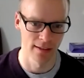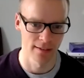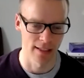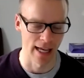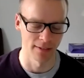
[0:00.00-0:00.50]

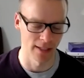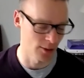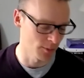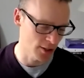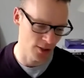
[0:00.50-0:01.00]
that, and
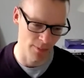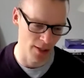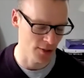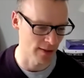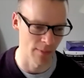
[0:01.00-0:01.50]
you mentioned a
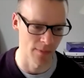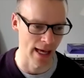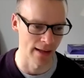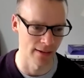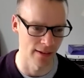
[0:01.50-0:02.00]
bunch of them,
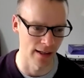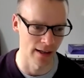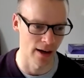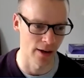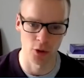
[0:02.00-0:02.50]
that
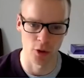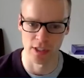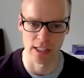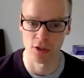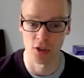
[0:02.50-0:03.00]
other
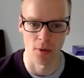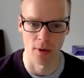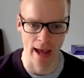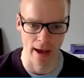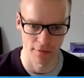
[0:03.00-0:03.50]
jurisdictions don't
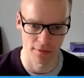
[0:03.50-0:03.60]
have.